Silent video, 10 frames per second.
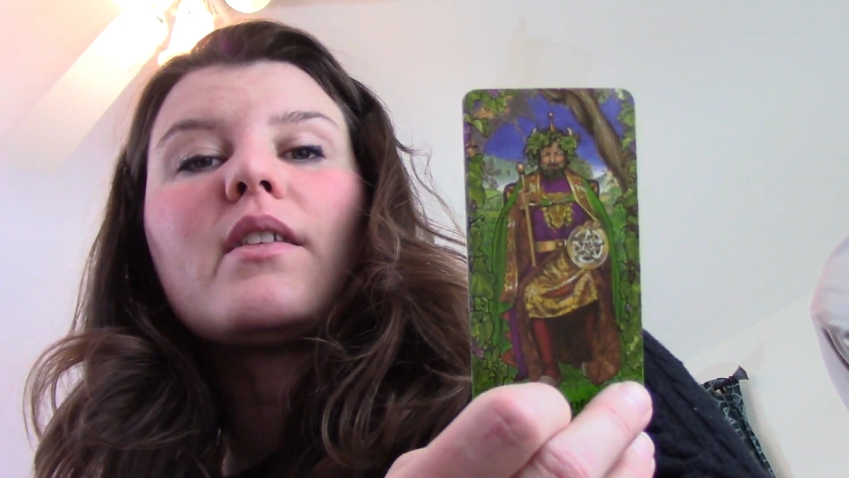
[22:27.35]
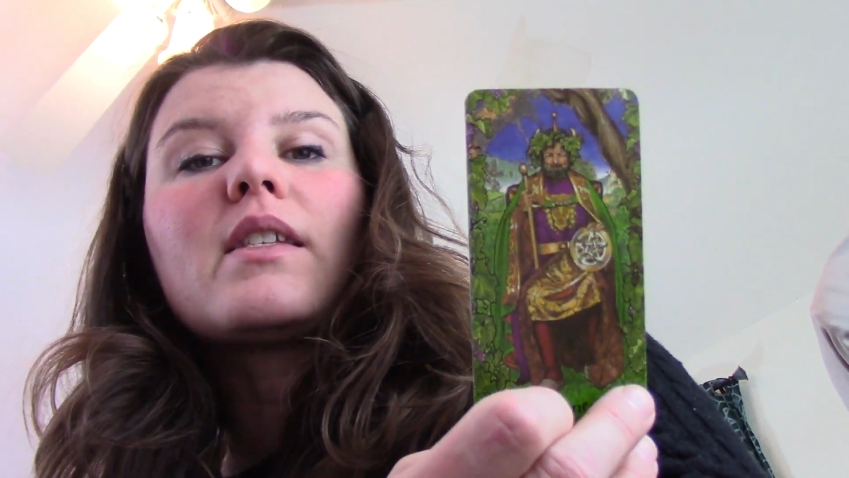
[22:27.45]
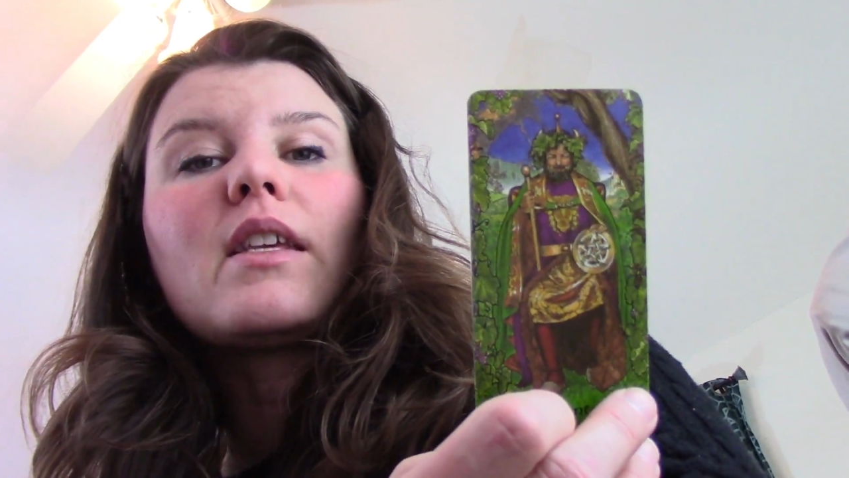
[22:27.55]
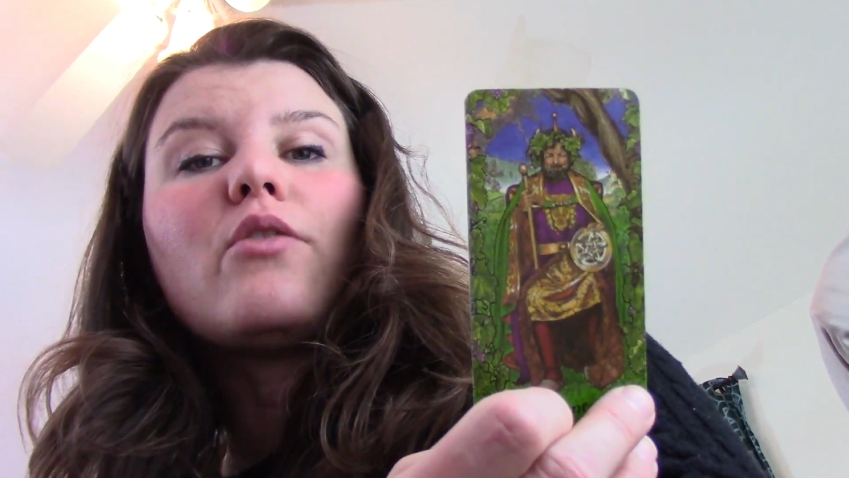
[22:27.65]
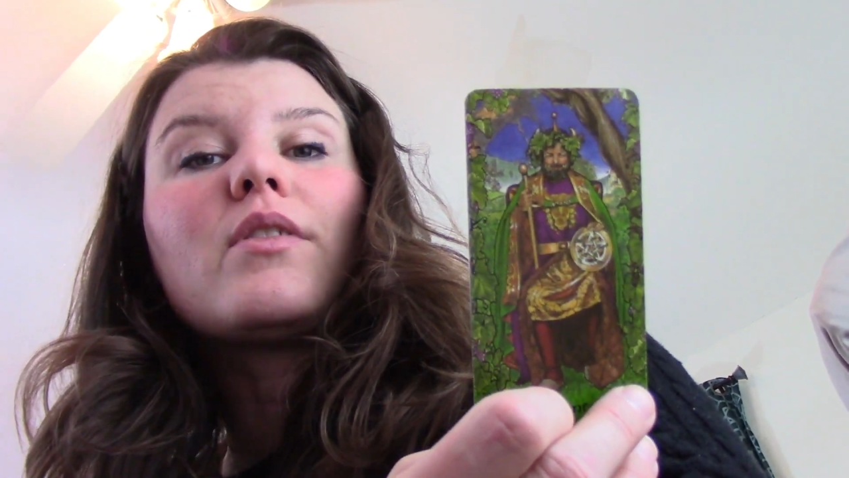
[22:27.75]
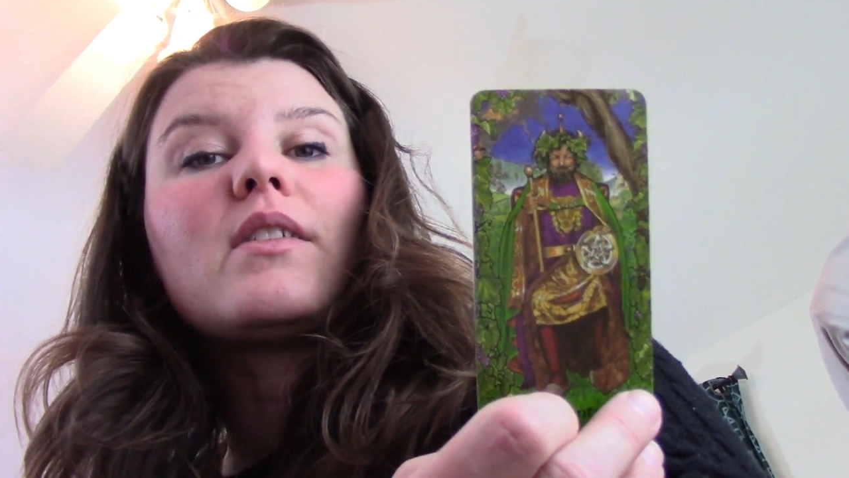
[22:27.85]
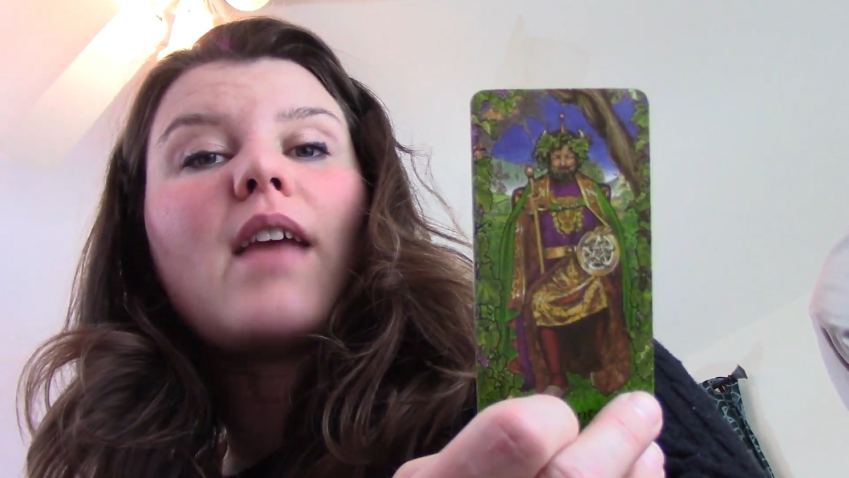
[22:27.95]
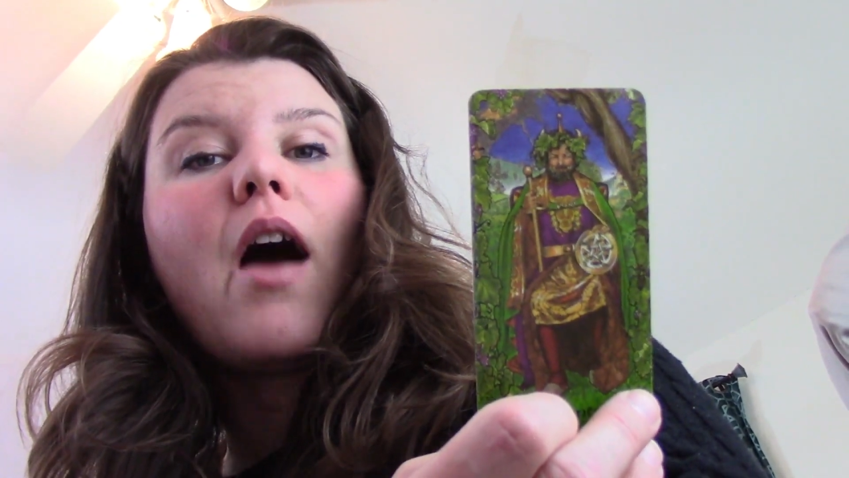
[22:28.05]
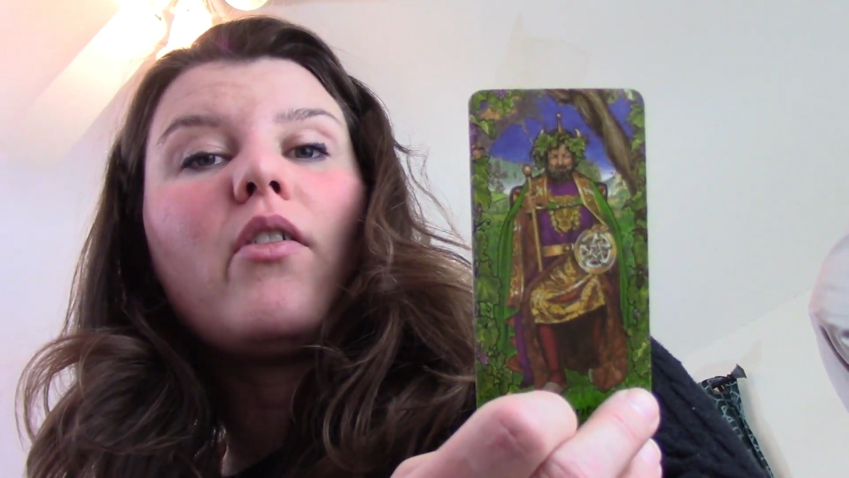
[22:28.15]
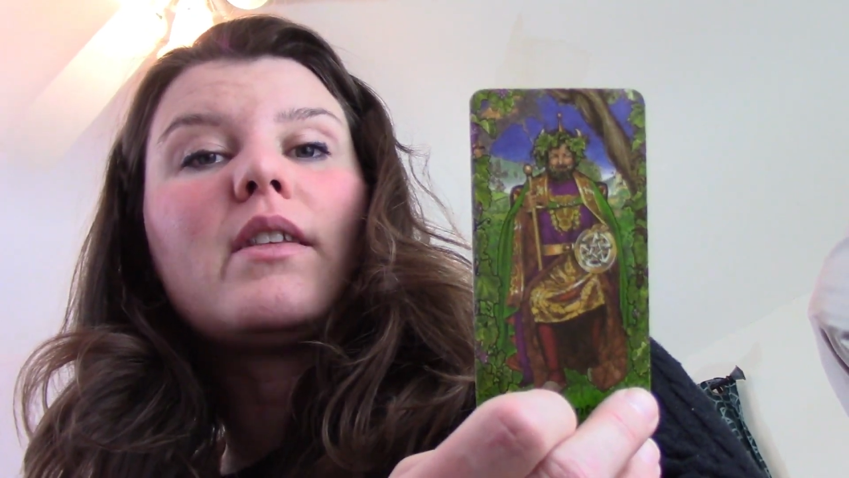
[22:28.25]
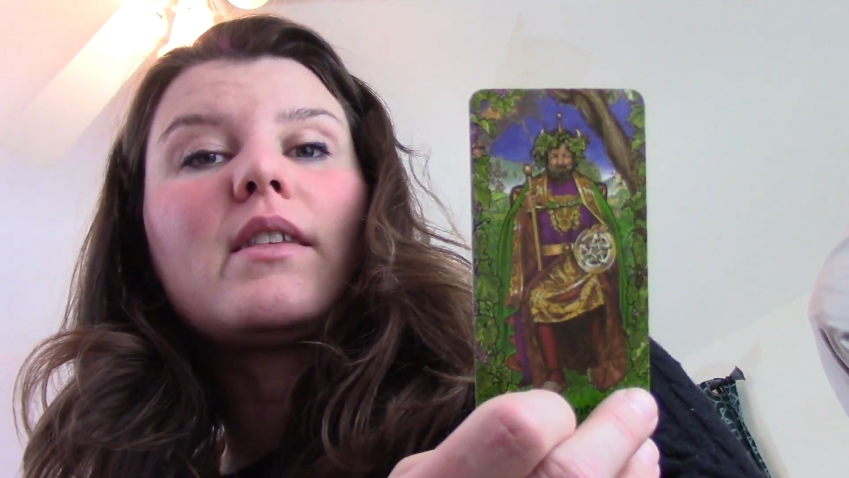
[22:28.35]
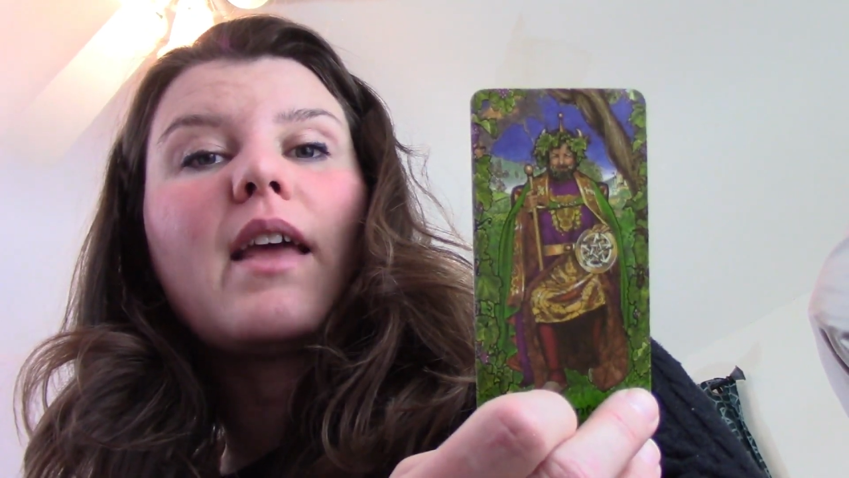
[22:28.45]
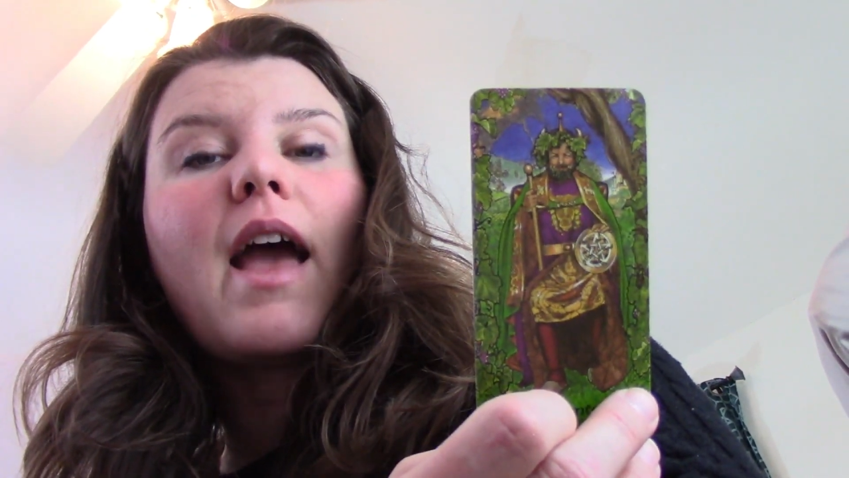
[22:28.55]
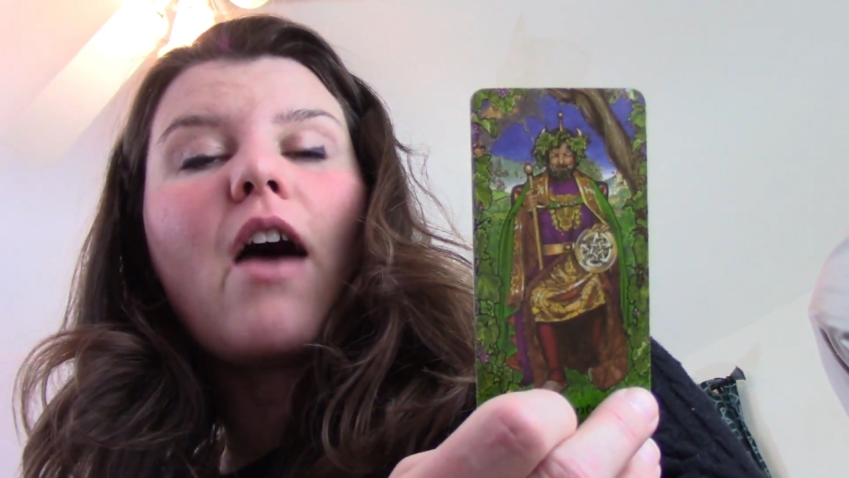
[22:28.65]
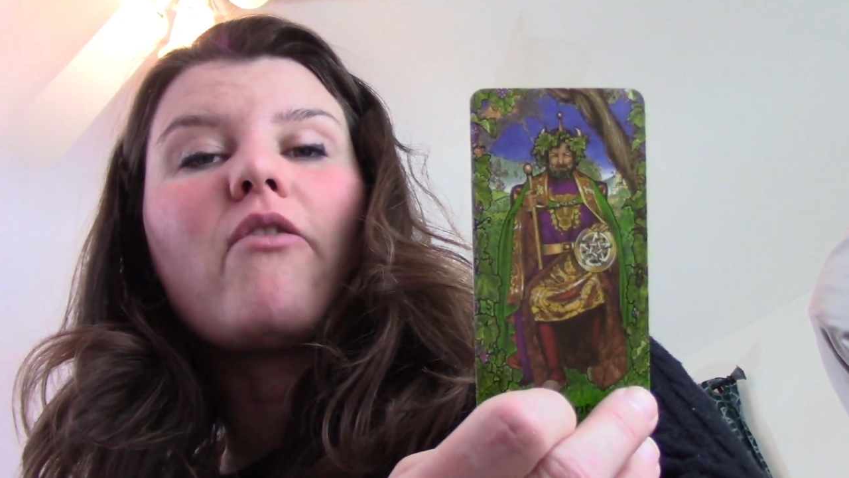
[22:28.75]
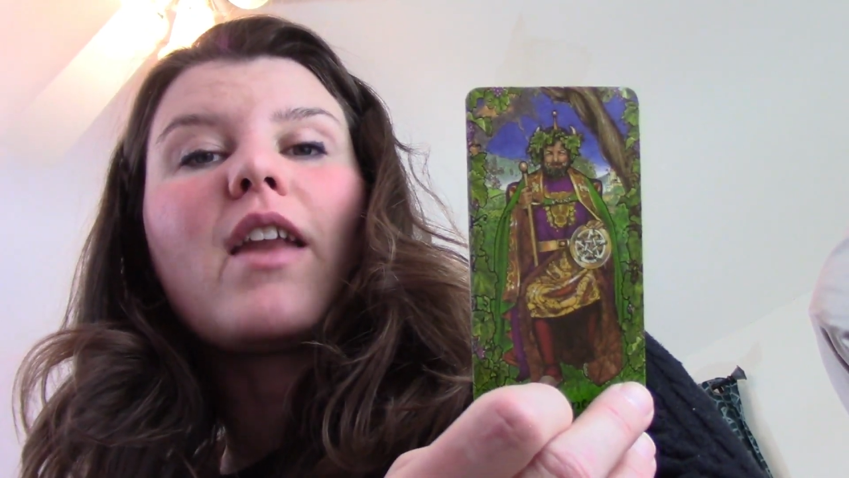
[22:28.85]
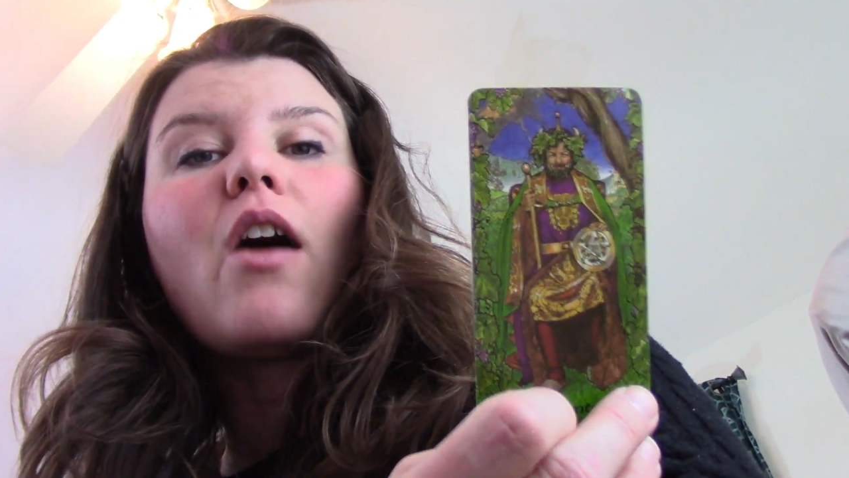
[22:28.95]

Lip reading: the skills and talents they have and